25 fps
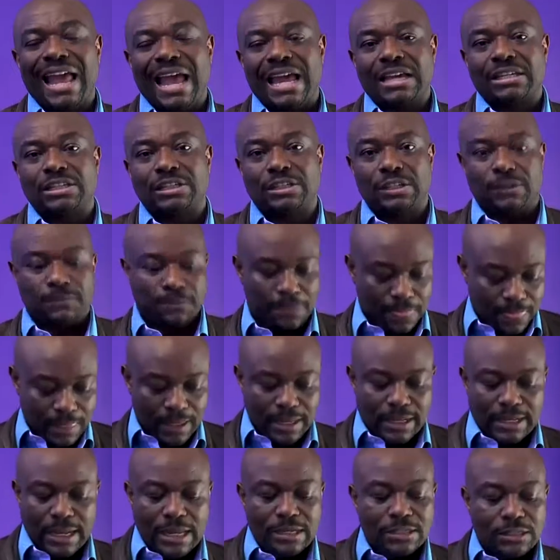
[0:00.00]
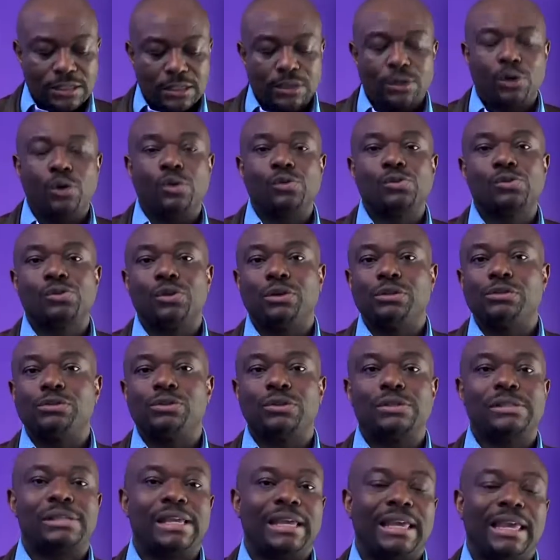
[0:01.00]
action. It actually goes on
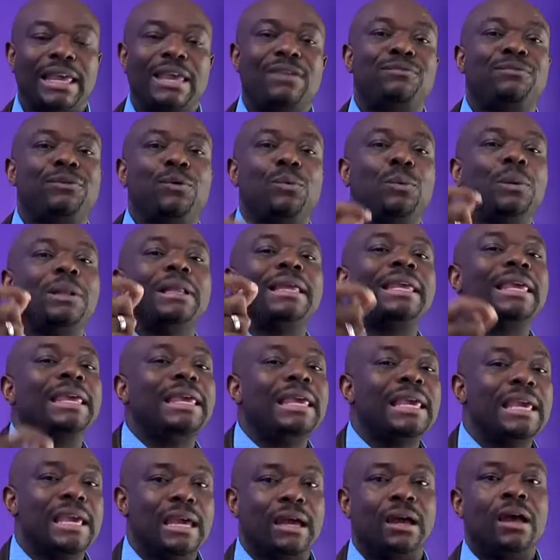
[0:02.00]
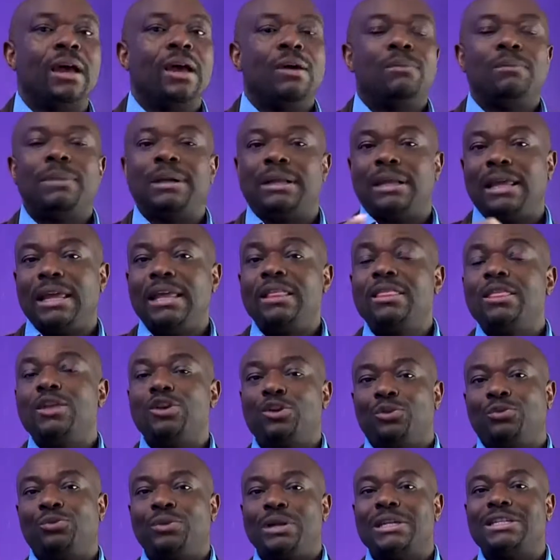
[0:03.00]
to say, if you will hear, but in
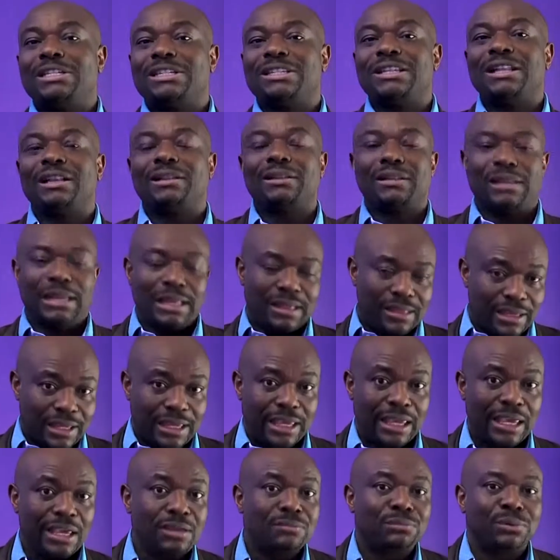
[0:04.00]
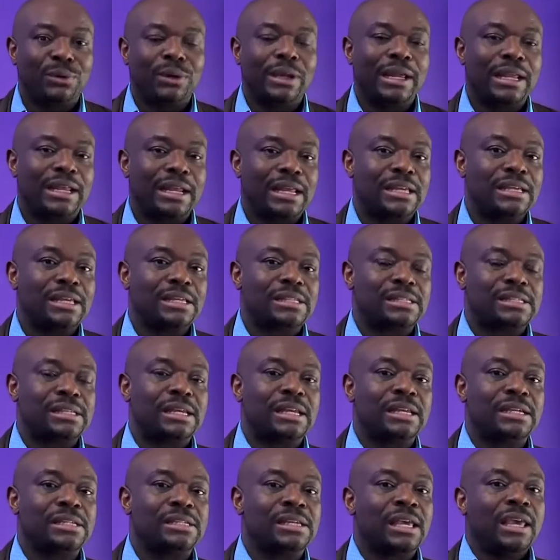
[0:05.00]
the original, in the Hebrew, it
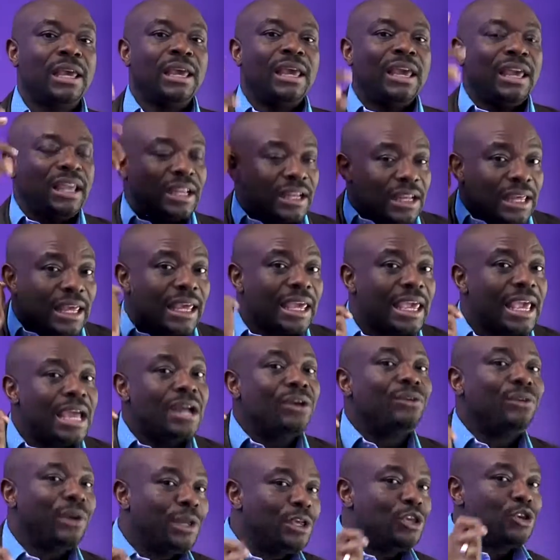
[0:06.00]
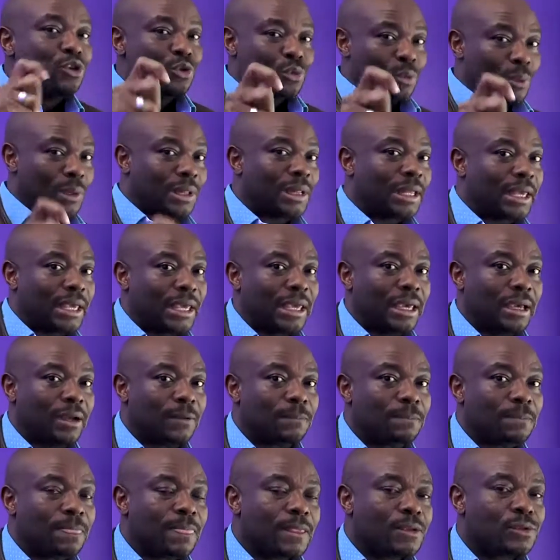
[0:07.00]
says, in hearing you will hear.
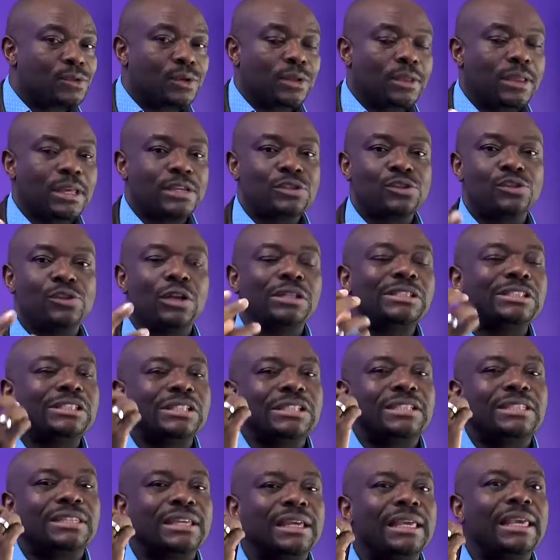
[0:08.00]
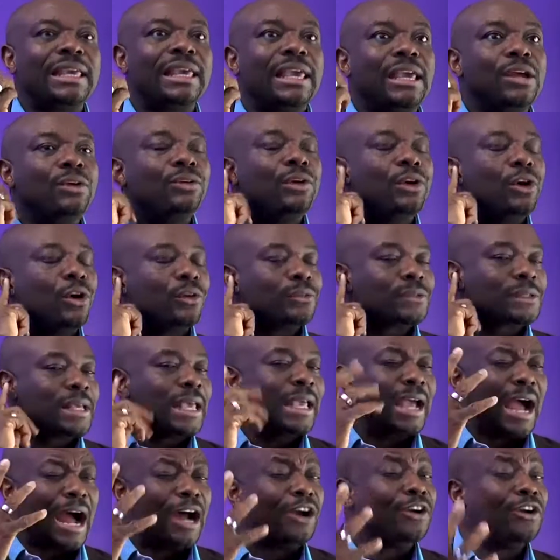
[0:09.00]
So there's not just the hearing of
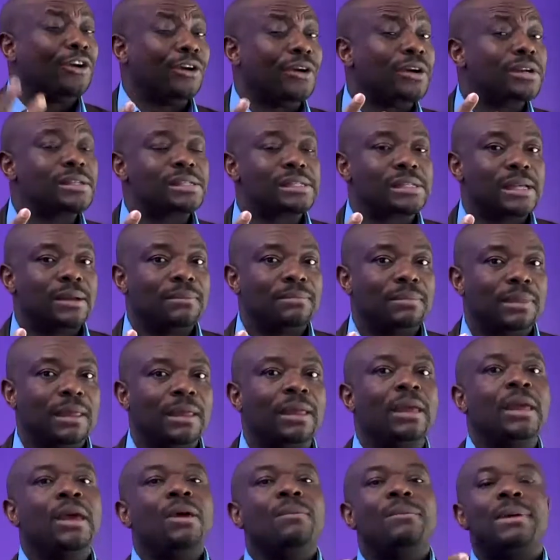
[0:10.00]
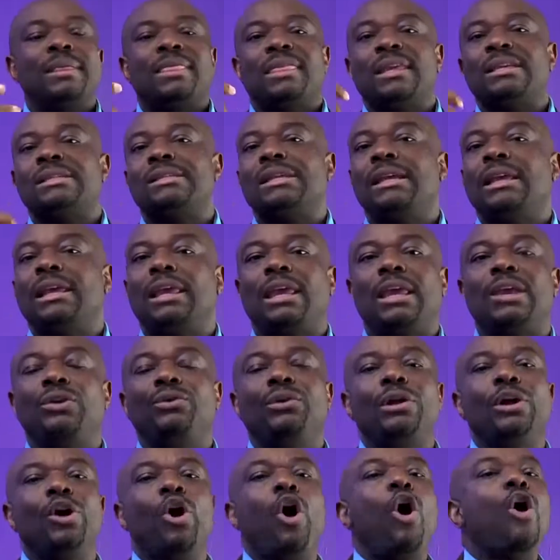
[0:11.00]
saying, I heard something, but there's the
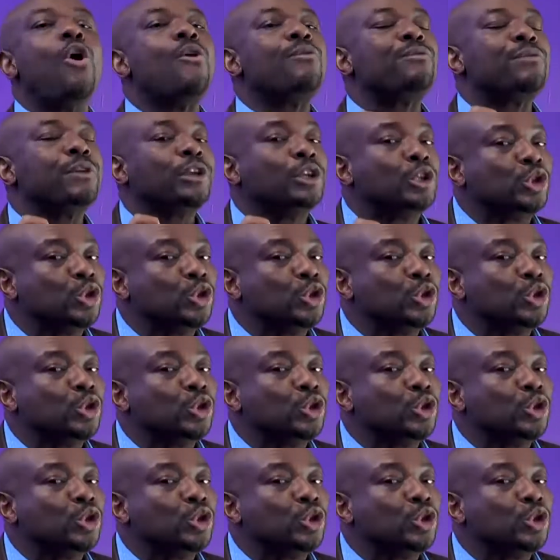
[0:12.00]
hearing of